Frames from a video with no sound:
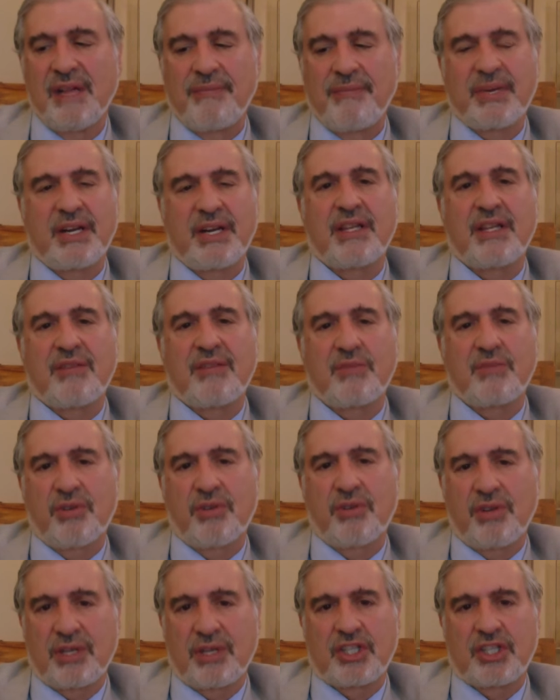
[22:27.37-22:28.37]
But I think
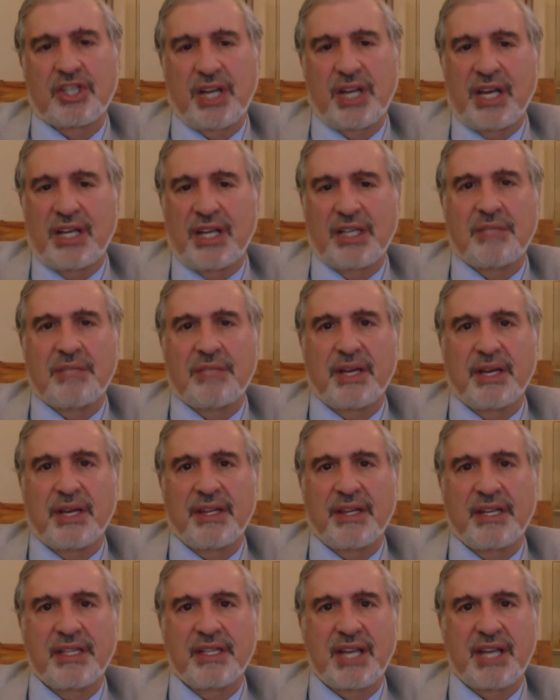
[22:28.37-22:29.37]
we're all challenged by
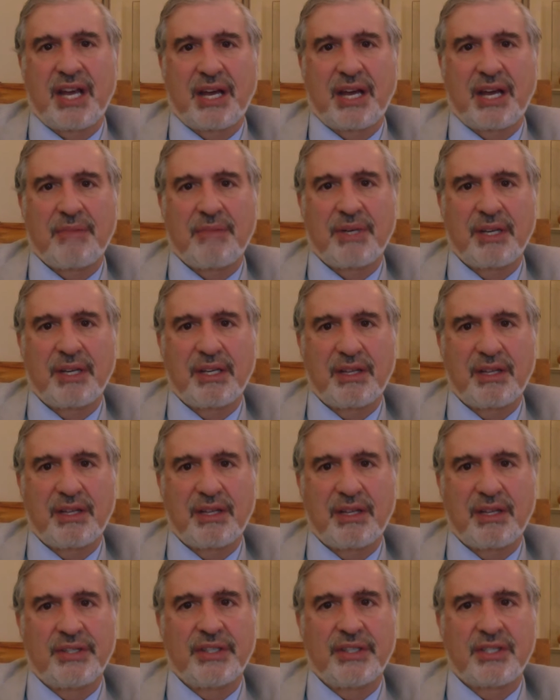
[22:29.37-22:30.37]
things happening in the
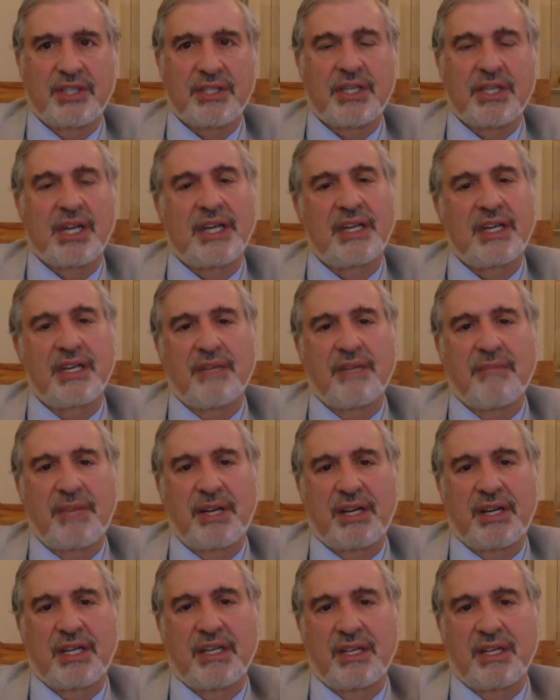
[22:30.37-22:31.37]
world. And just like in
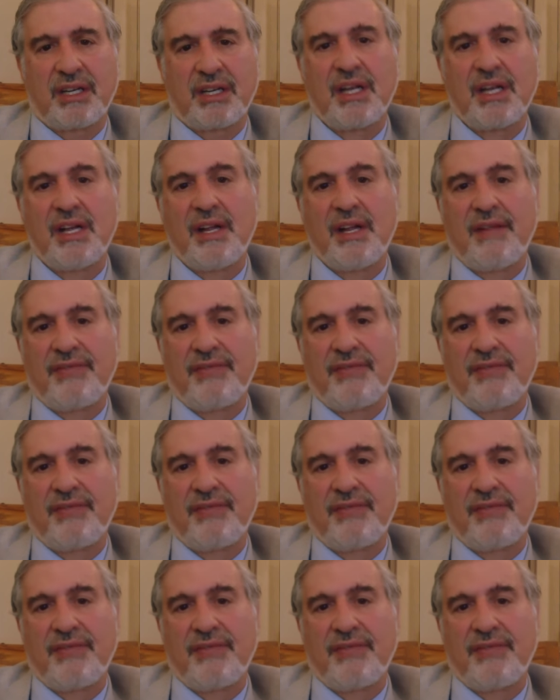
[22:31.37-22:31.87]
American,